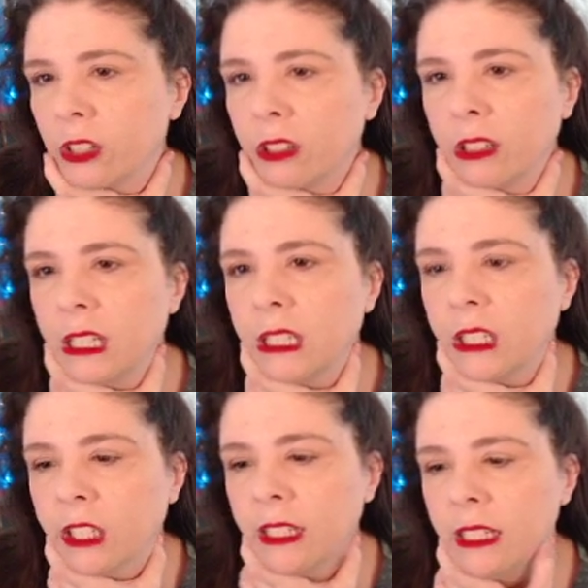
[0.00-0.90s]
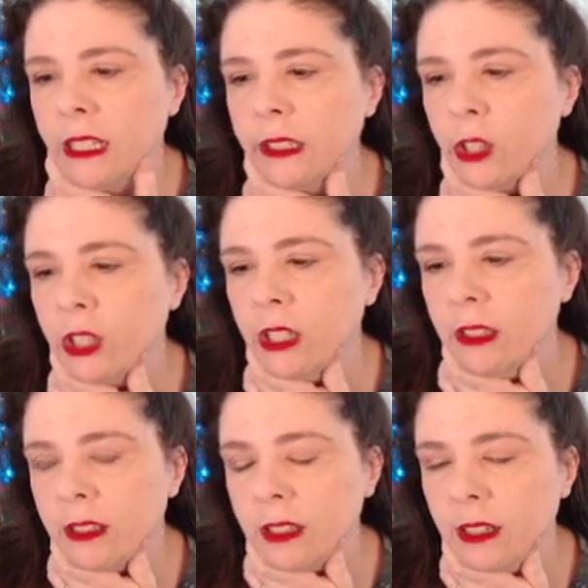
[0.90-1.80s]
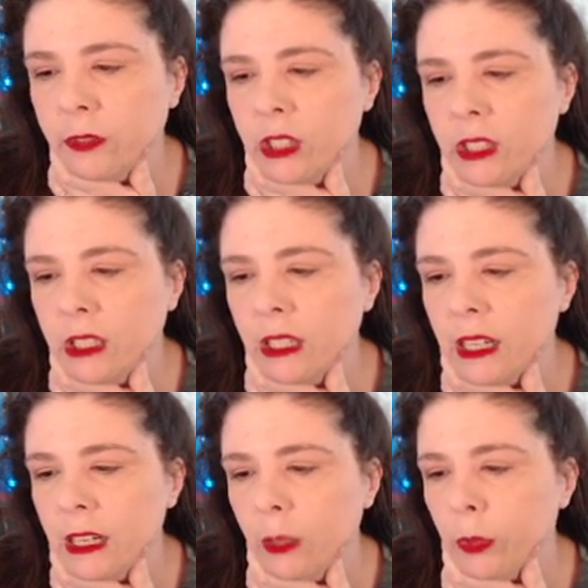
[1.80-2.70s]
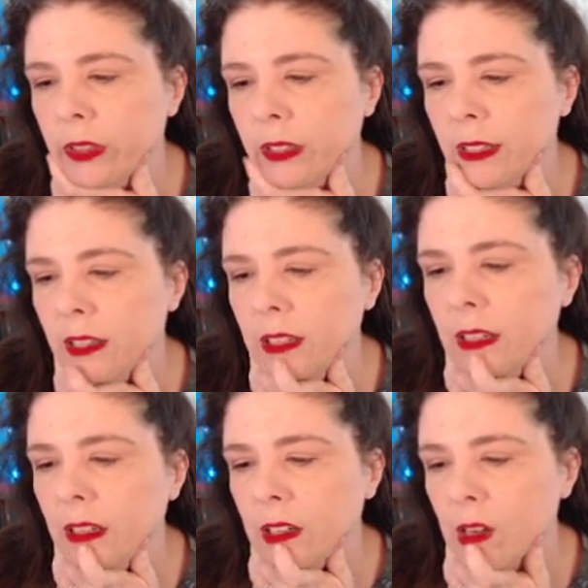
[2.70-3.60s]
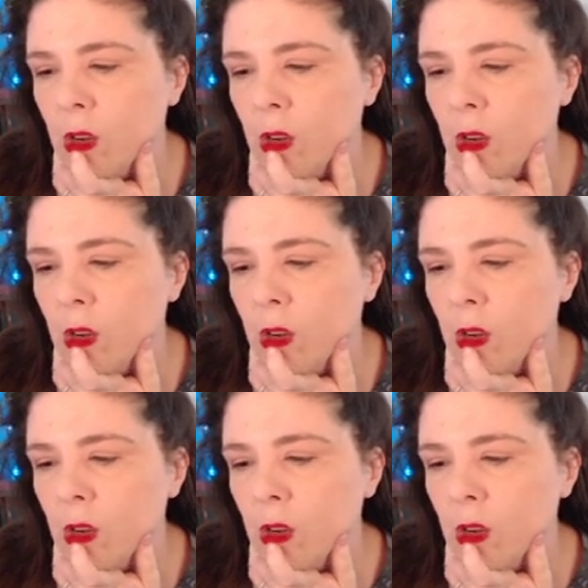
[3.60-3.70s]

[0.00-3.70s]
on EHT stuff? Do you need any help with anything?